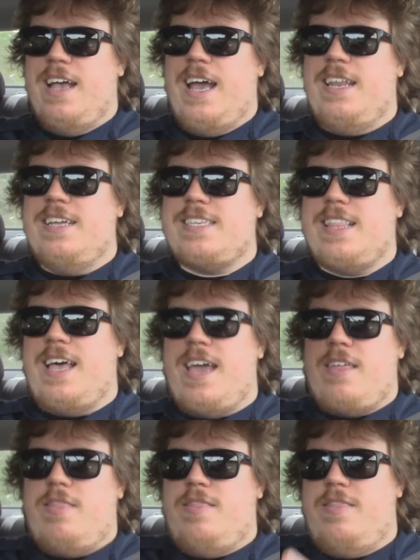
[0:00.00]
and it's
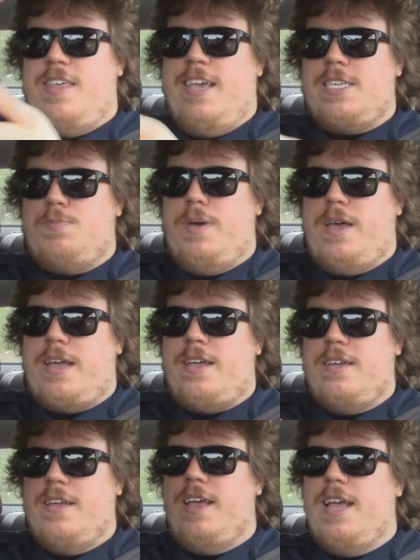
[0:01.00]
like this
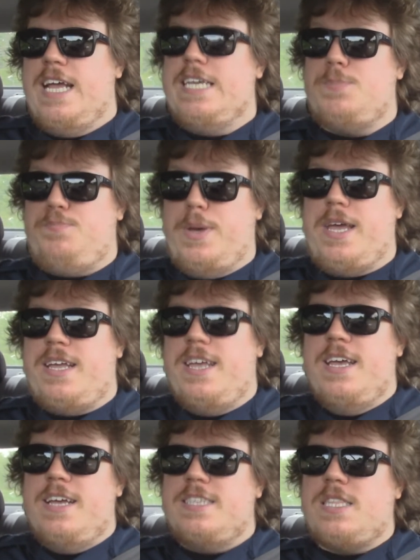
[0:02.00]
big. It's big.
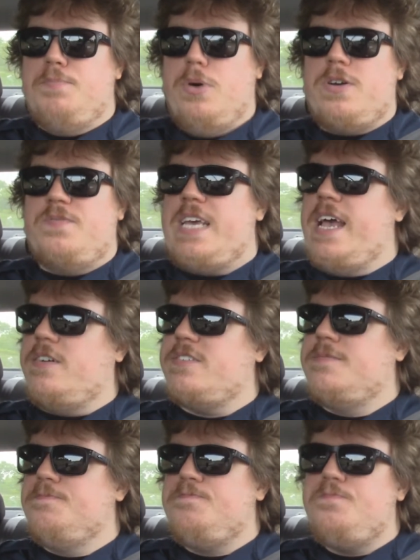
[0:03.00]
It's the Book of
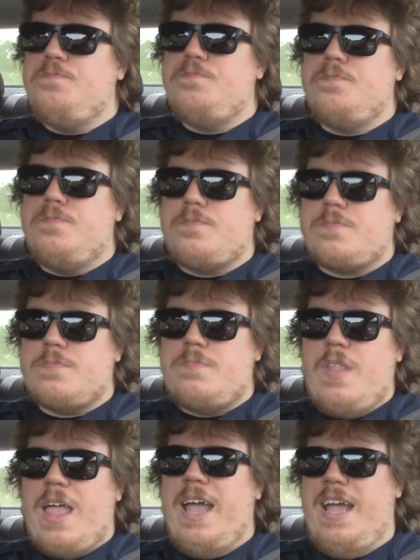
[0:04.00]
Tales.
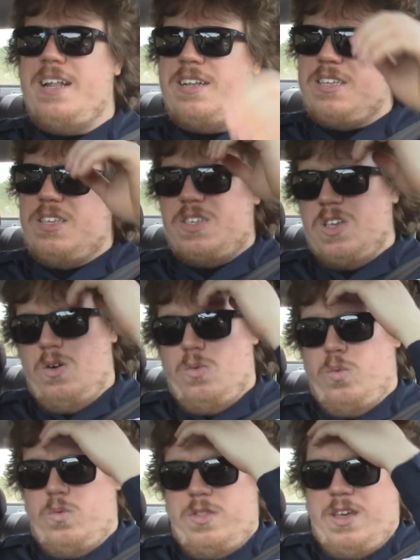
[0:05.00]
And so
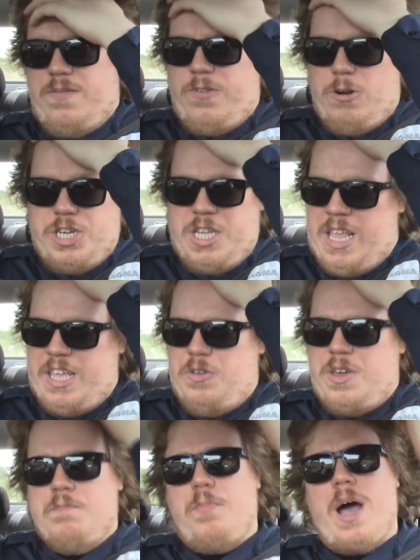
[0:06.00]
the version that you
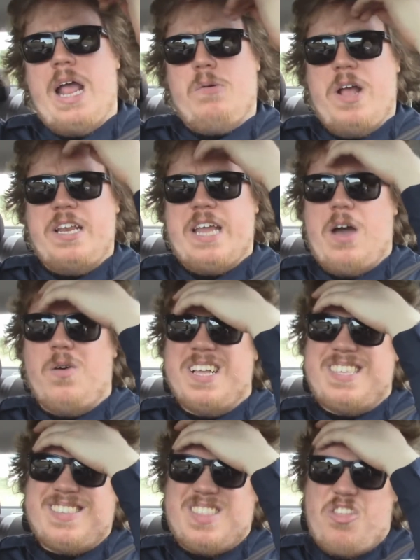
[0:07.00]
can buy right now,
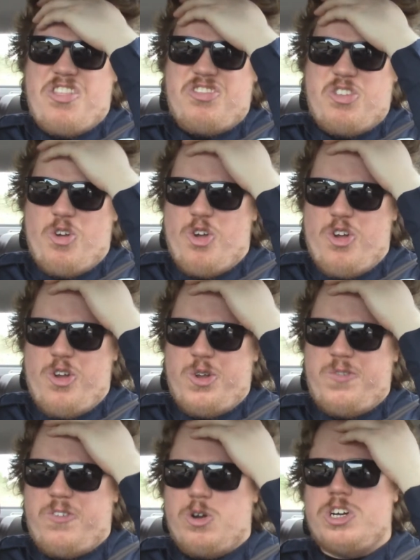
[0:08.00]
it's the
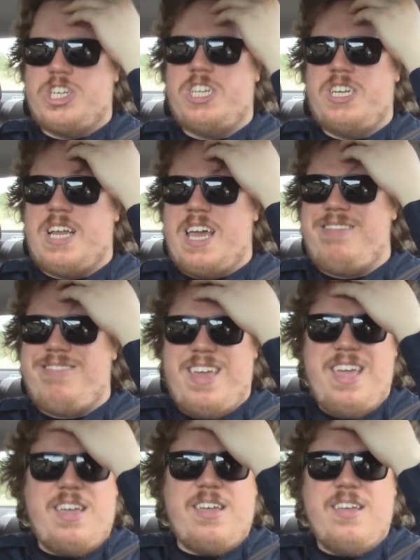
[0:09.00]
3rd version, I
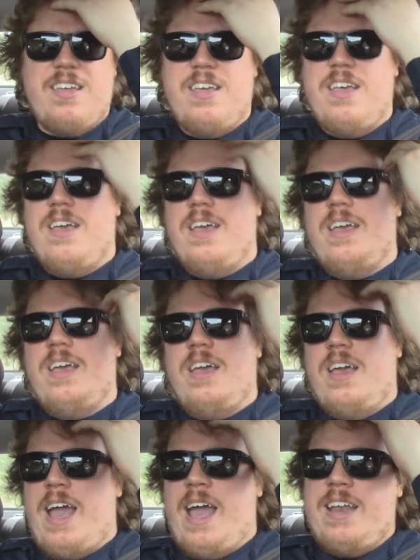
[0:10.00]
think.
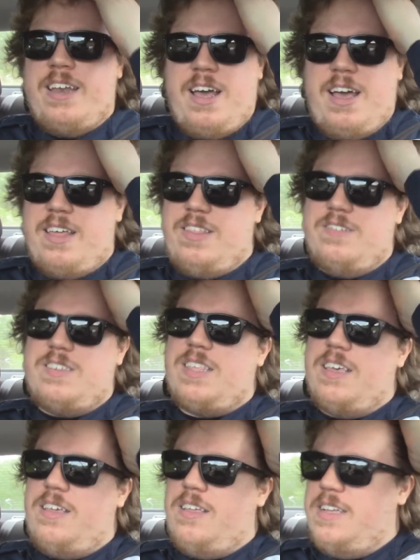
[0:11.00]
And there's
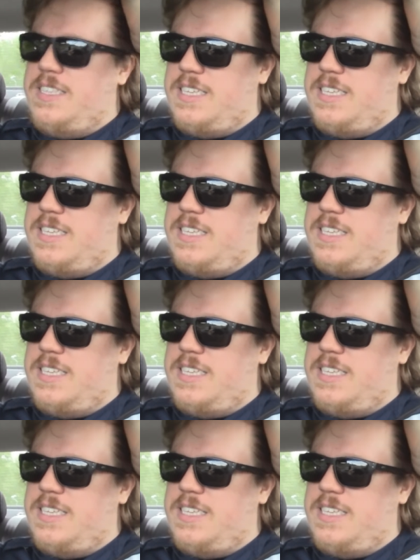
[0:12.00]
the